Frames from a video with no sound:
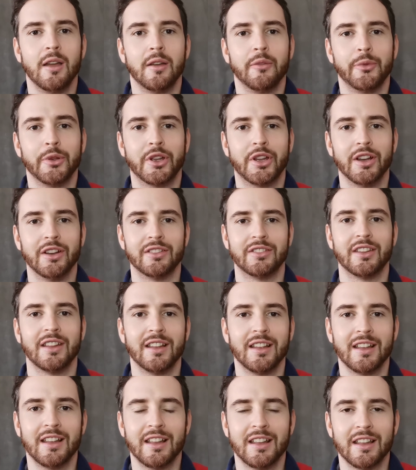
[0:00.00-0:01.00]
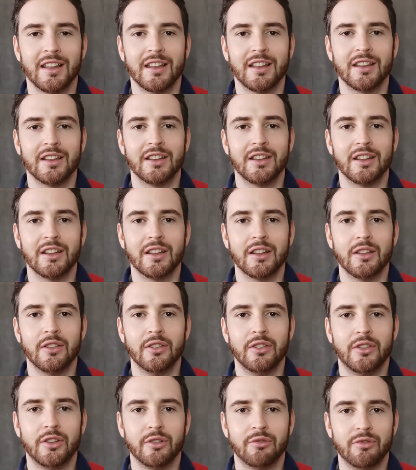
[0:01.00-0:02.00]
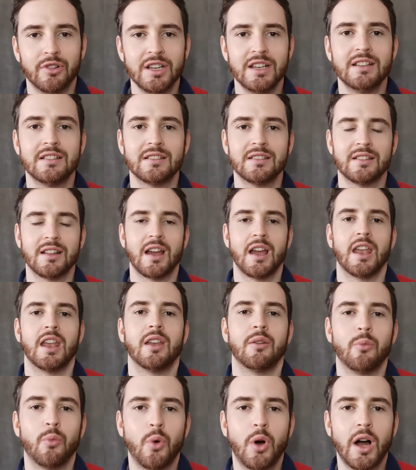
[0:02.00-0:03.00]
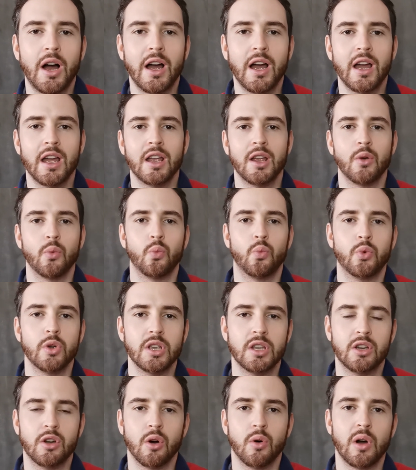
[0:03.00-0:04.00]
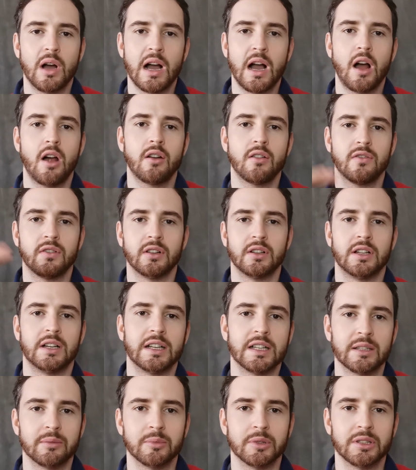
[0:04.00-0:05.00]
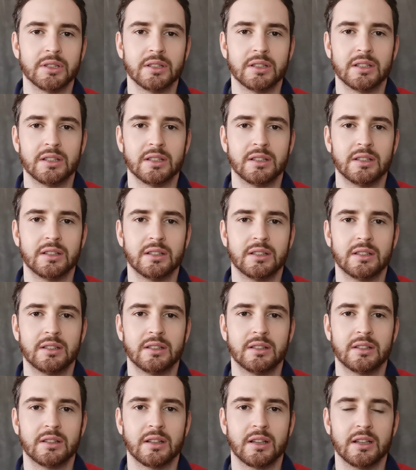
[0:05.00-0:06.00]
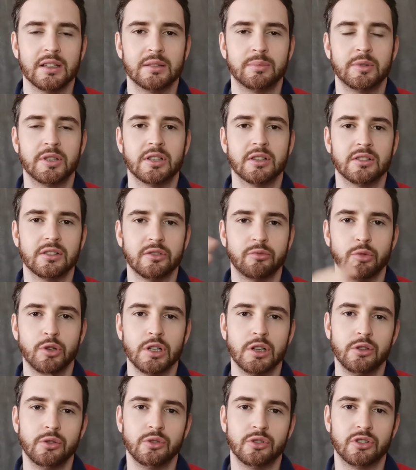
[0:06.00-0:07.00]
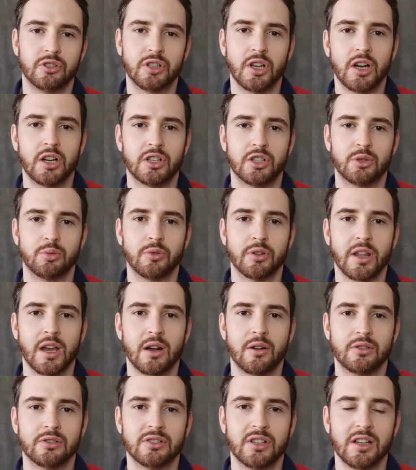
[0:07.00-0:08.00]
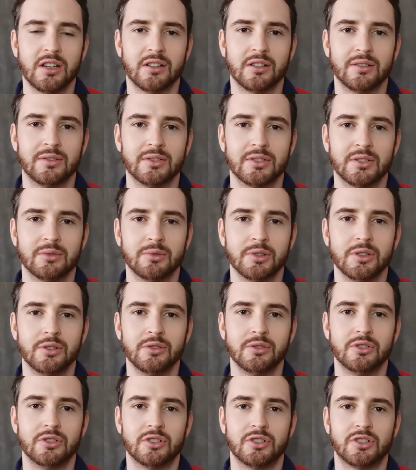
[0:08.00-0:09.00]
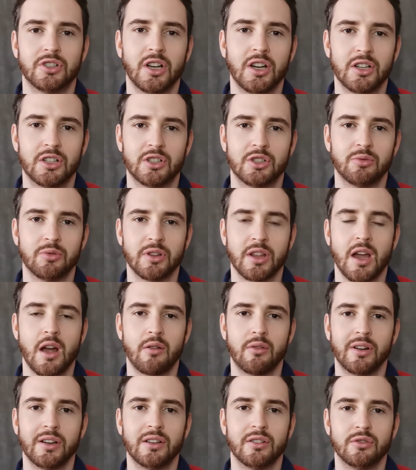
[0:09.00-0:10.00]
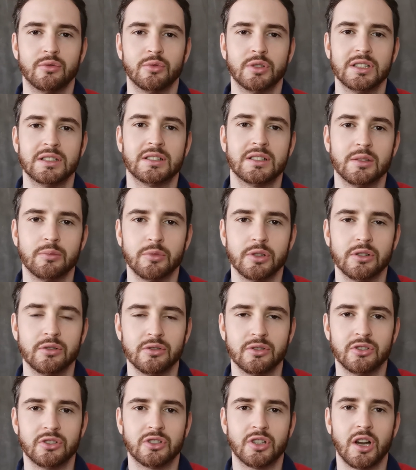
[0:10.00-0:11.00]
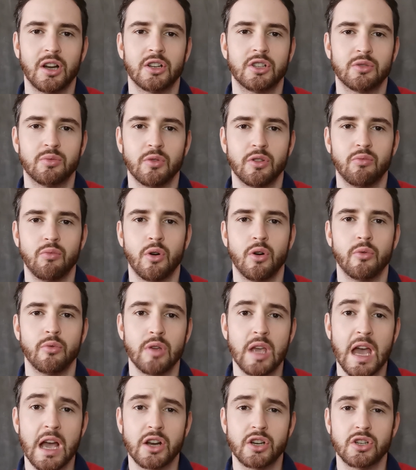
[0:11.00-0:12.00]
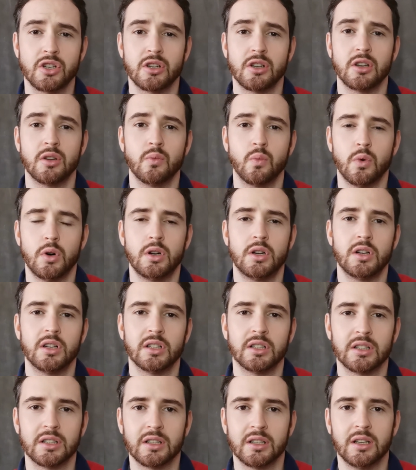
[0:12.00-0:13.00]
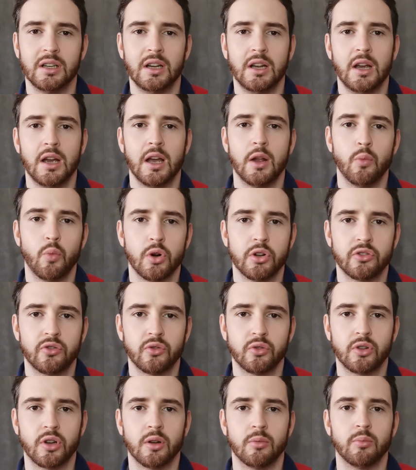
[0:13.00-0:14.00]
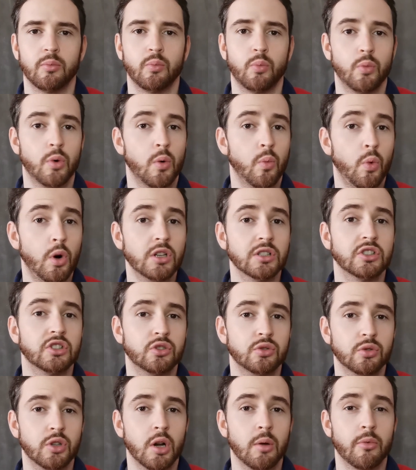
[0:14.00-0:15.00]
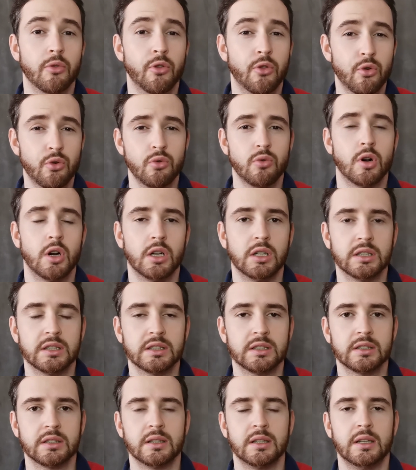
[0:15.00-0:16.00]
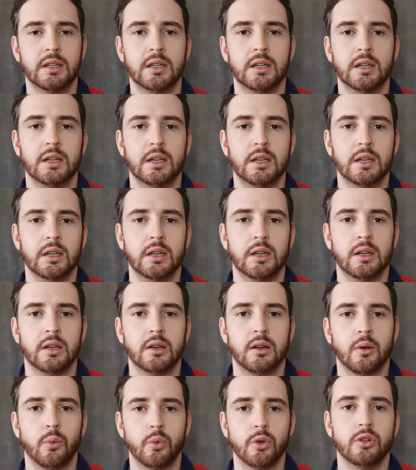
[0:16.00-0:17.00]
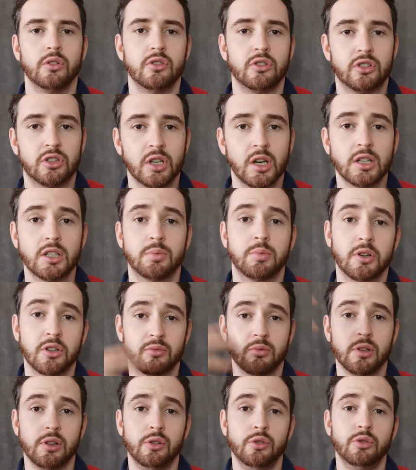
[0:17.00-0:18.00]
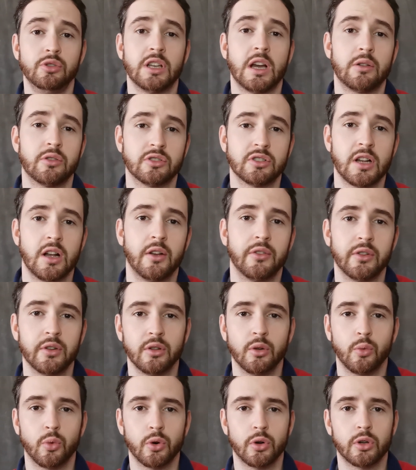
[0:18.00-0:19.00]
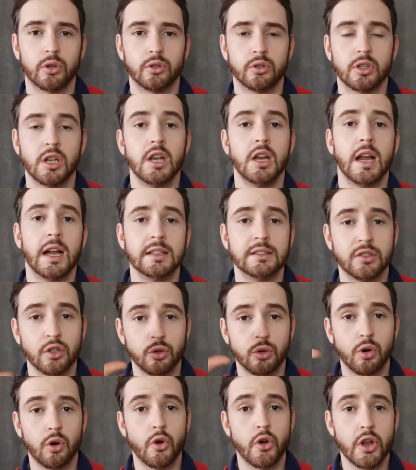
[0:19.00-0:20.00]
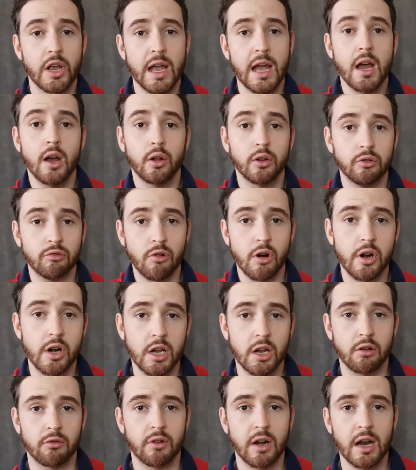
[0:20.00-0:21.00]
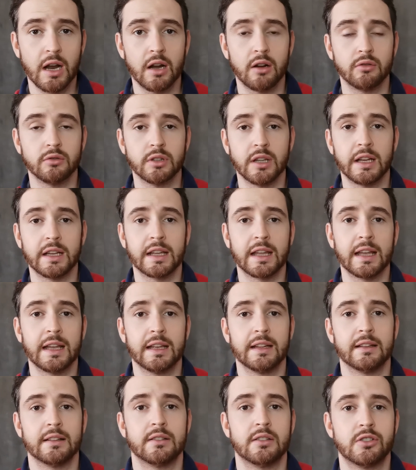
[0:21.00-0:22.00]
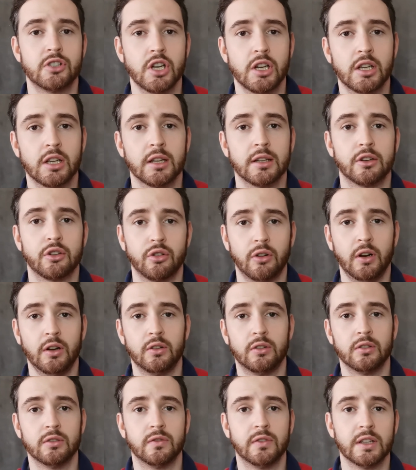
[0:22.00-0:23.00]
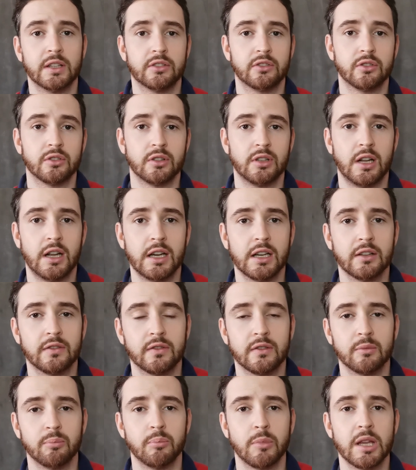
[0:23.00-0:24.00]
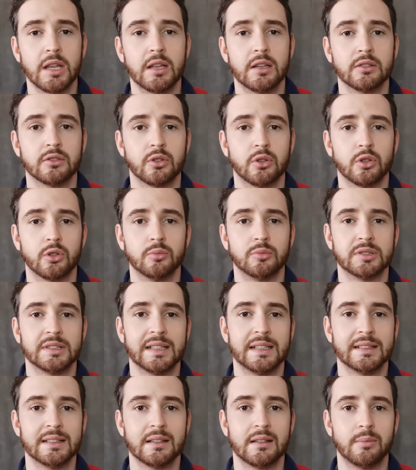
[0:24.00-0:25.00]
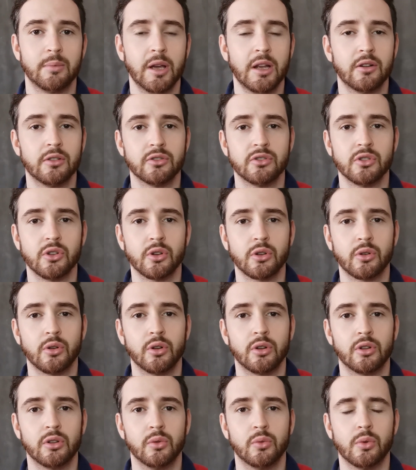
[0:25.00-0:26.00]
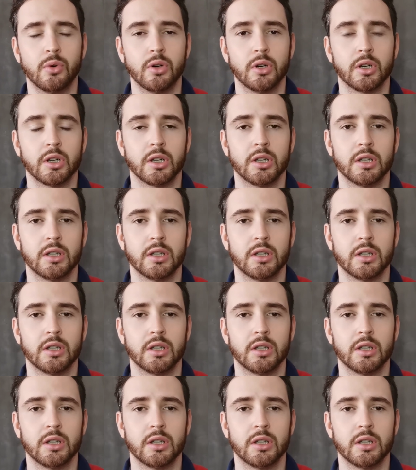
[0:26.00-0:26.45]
Because the reason why we go out of alignment is because we lose touch with ourselves. We lose touch with our inner wisdom. We lose touch with what we actually want and what wants to come through us. We lose touch because we lose ourselves in the world. And so going out and running around like a headless chicken trying to fix your life and making circumstances better is not going to work.